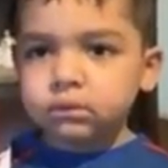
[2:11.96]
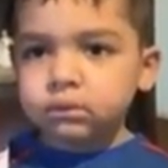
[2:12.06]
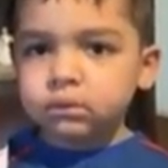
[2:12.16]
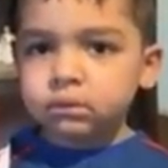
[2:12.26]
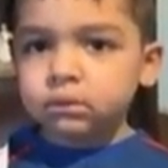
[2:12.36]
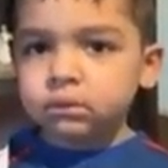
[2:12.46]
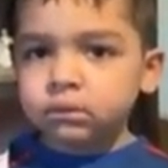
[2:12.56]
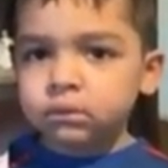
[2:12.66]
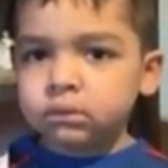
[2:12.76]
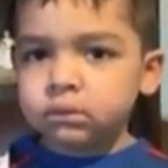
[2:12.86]

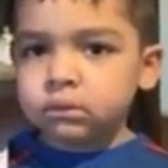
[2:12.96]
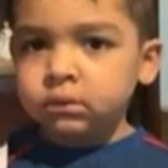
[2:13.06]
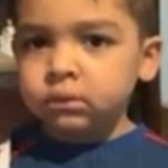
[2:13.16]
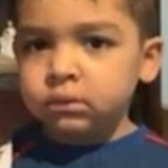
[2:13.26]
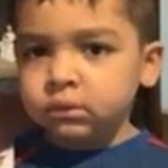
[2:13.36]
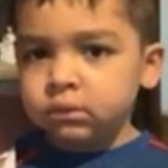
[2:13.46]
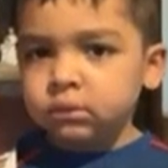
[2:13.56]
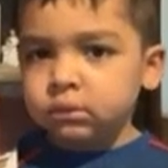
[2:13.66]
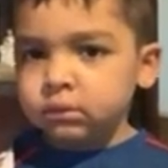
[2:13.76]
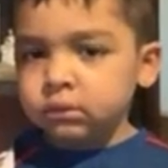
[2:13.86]

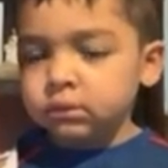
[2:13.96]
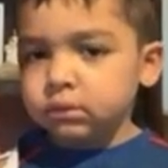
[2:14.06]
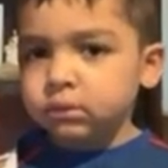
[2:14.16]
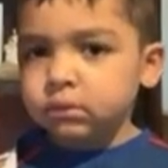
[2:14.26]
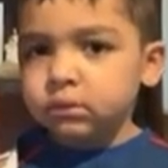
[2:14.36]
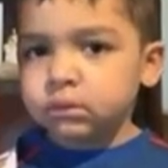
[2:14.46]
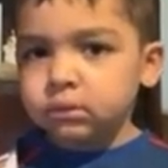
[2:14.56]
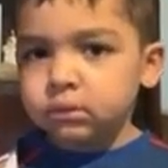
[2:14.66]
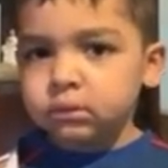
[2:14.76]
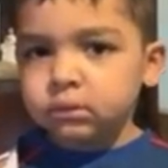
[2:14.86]

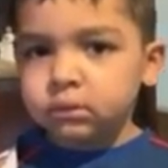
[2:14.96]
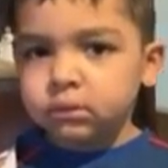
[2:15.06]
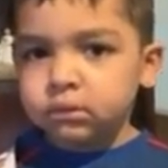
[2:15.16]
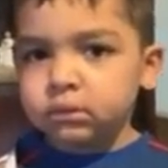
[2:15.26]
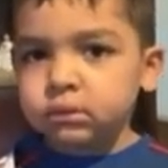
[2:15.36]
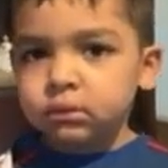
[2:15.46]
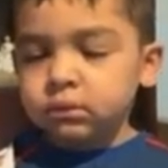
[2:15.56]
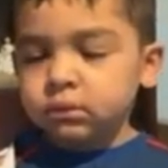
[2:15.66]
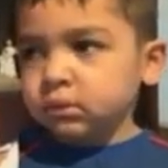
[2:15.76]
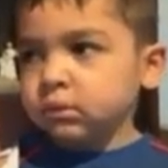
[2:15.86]

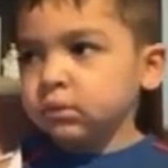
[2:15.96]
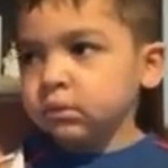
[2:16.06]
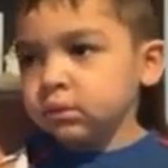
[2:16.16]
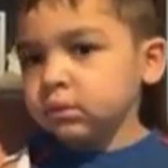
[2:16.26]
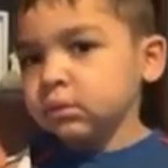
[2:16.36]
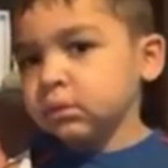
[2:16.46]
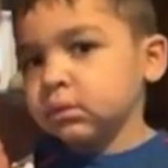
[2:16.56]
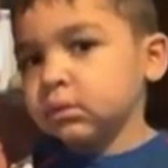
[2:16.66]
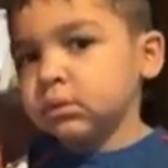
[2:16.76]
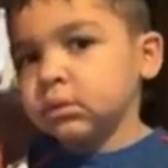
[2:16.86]

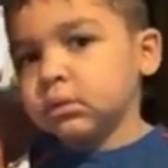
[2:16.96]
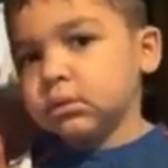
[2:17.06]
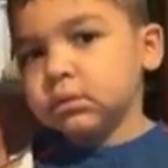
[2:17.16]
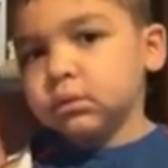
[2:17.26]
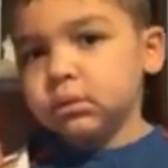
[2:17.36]
[no speech]